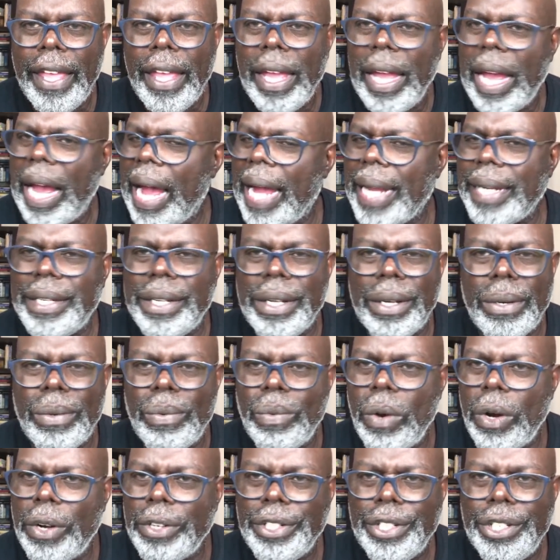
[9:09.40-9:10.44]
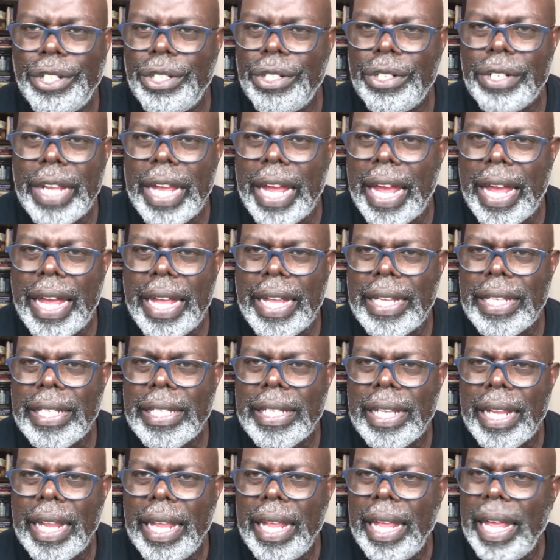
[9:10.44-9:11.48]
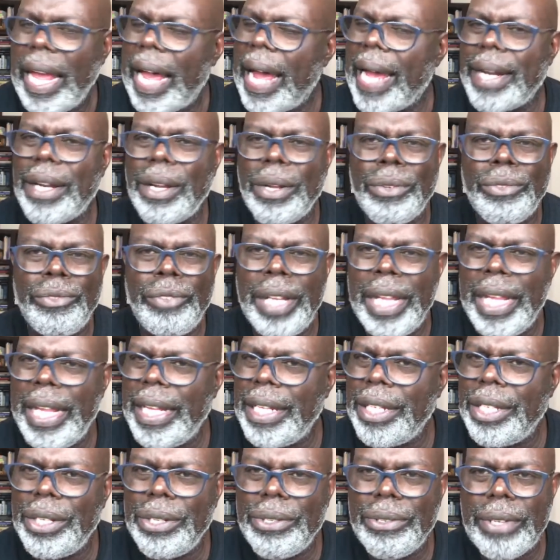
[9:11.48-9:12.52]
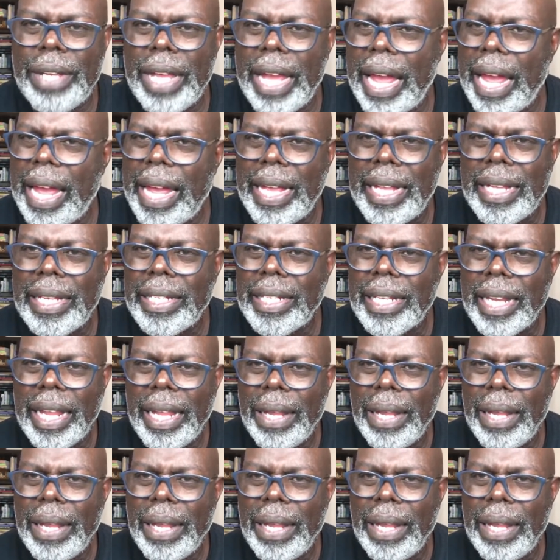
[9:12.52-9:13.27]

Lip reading: I don't want you guys. I don't need you guys.